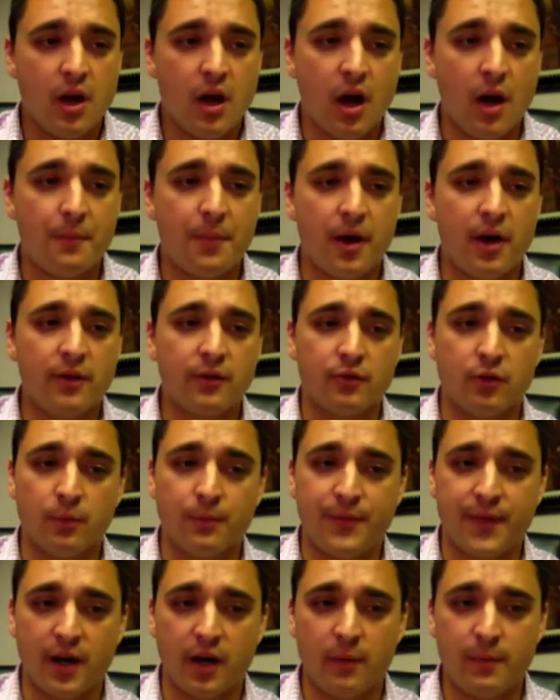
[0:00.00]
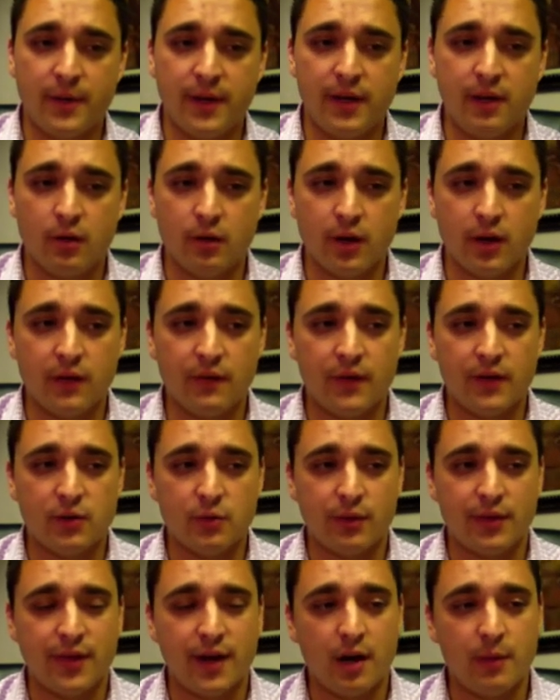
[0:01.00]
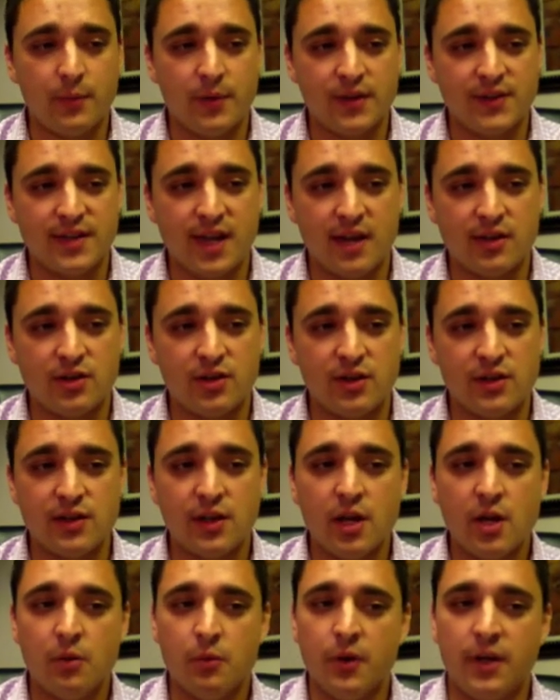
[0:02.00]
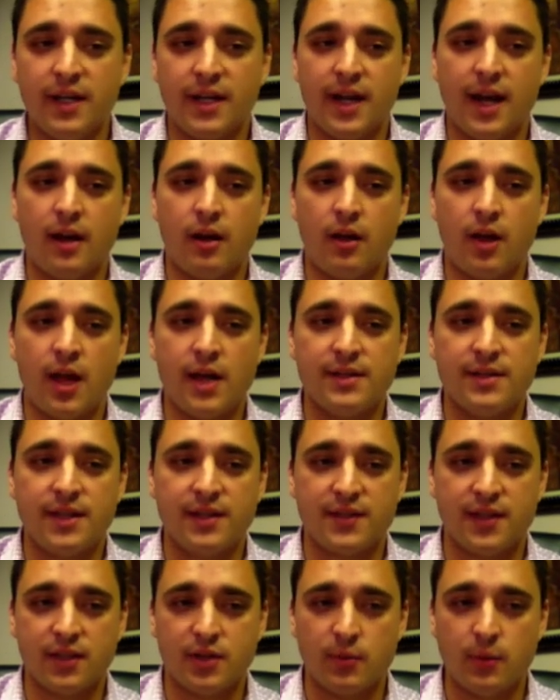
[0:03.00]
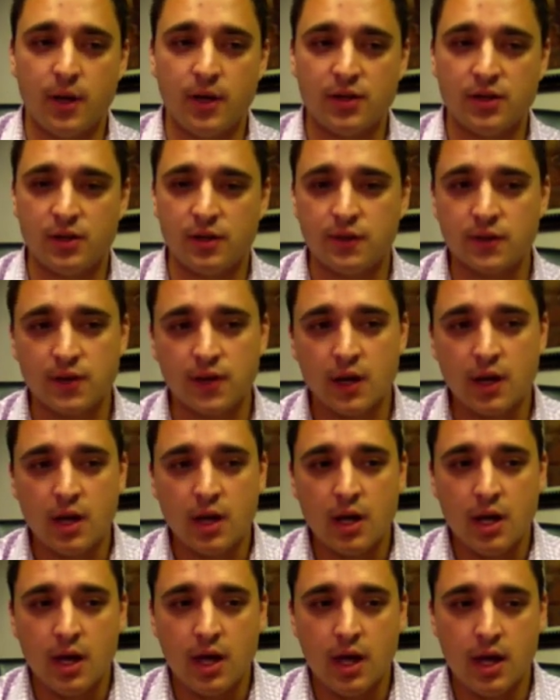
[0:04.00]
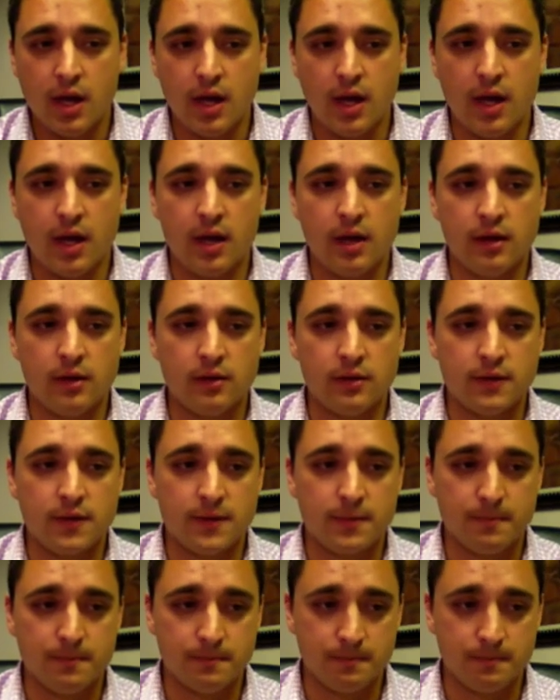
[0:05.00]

Upon group therapy or individual therapy sessions, we can analyze these situations and